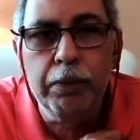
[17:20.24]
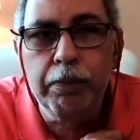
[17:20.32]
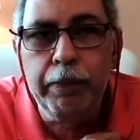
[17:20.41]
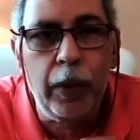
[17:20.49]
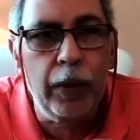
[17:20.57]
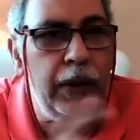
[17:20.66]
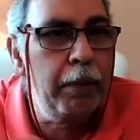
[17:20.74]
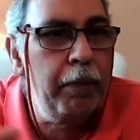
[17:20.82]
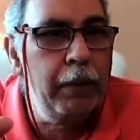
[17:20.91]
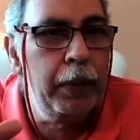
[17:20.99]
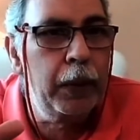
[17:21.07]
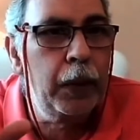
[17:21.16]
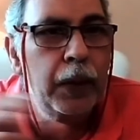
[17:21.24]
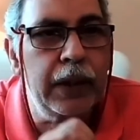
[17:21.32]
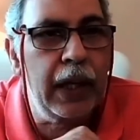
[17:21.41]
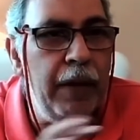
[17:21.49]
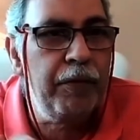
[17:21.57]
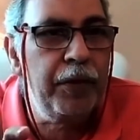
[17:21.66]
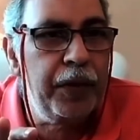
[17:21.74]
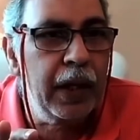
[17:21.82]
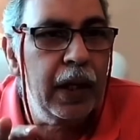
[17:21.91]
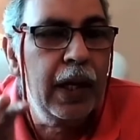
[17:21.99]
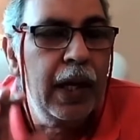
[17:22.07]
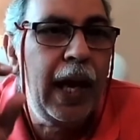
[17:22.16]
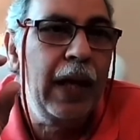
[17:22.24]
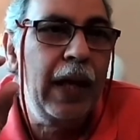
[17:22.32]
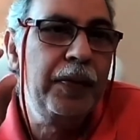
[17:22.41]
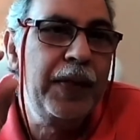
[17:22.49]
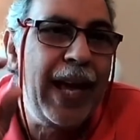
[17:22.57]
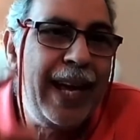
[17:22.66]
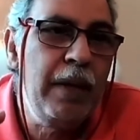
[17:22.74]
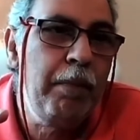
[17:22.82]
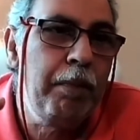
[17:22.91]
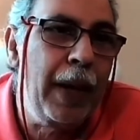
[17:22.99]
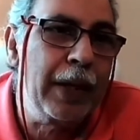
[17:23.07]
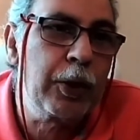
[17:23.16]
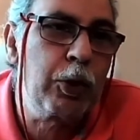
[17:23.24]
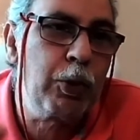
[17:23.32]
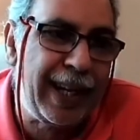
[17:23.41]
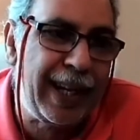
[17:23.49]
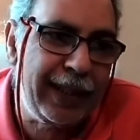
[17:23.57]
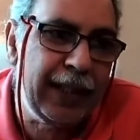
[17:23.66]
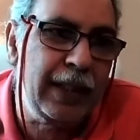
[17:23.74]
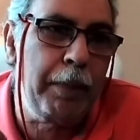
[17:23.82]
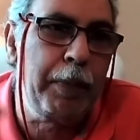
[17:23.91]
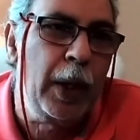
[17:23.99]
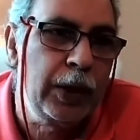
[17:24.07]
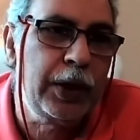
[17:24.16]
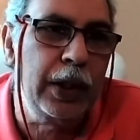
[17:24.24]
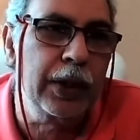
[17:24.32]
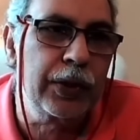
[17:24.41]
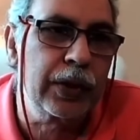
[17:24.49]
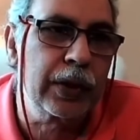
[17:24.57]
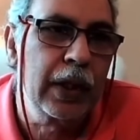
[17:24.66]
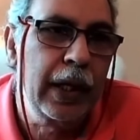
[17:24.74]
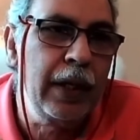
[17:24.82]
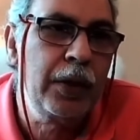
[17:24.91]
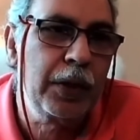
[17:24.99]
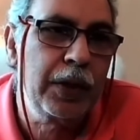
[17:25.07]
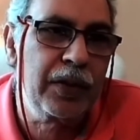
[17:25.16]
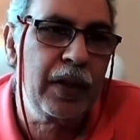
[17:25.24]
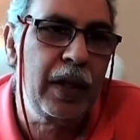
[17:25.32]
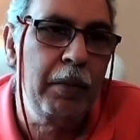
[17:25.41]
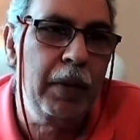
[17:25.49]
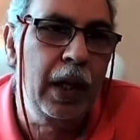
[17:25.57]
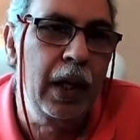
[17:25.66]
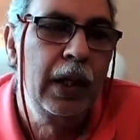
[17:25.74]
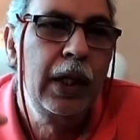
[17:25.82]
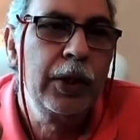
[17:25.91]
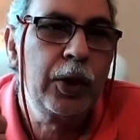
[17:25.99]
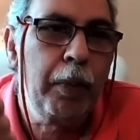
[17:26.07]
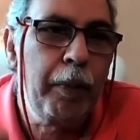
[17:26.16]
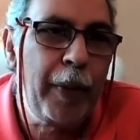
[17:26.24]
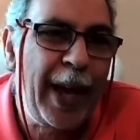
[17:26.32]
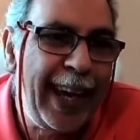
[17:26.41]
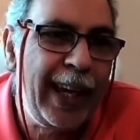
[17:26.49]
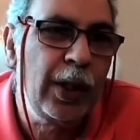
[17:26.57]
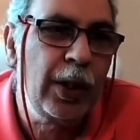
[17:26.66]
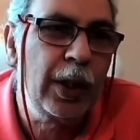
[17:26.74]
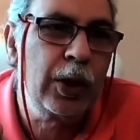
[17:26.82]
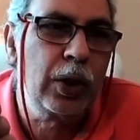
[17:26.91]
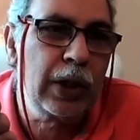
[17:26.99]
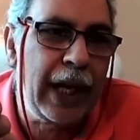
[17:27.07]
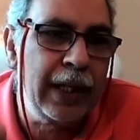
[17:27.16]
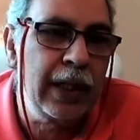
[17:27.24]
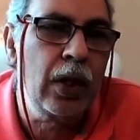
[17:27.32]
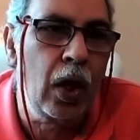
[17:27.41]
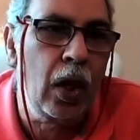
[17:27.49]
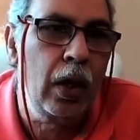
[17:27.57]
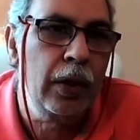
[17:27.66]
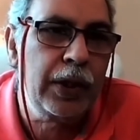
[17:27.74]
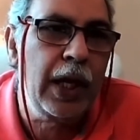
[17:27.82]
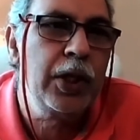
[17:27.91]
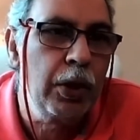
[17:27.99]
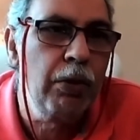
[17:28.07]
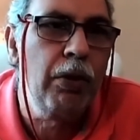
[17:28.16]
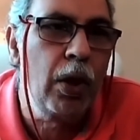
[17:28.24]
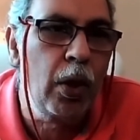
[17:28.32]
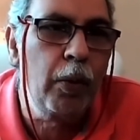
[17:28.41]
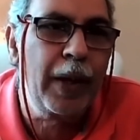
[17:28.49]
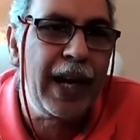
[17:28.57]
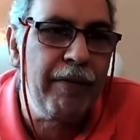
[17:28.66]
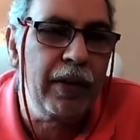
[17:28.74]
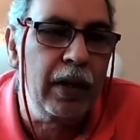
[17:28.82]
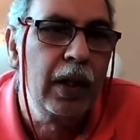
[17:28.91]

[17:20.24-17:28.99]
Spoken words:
bought the billboard and everything, and then attracted the punters into the cinema to pay the €10 or whatever.